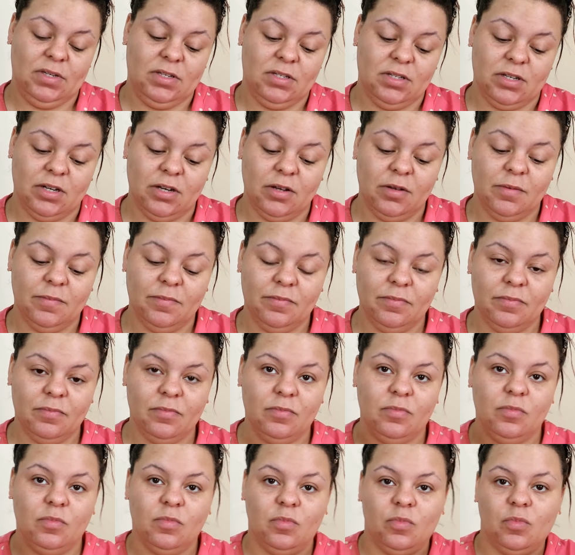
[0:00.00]
so
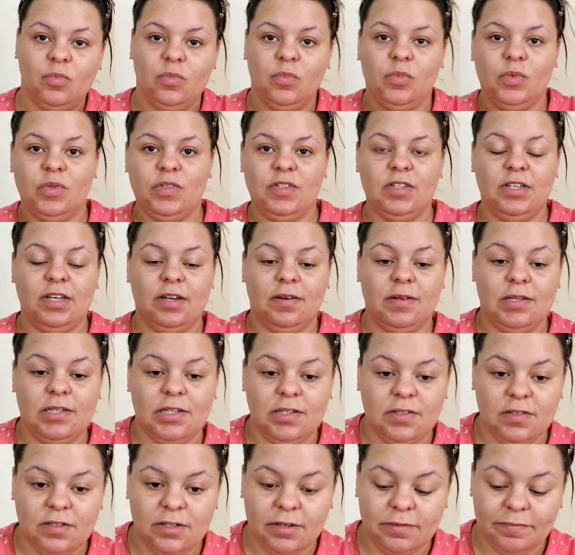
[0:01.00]
we'll see how it
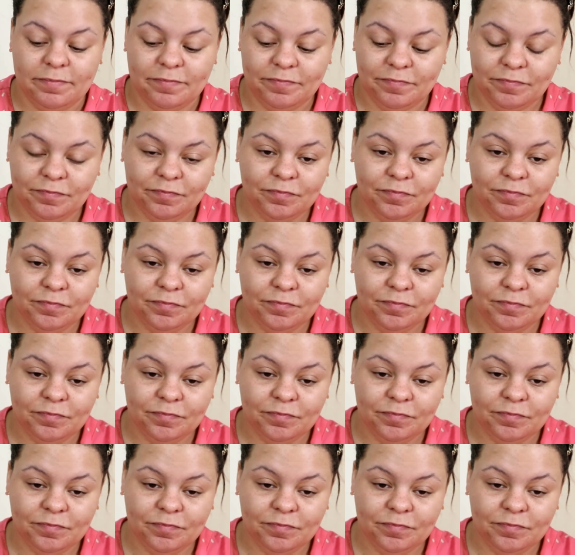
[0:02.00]
turns out.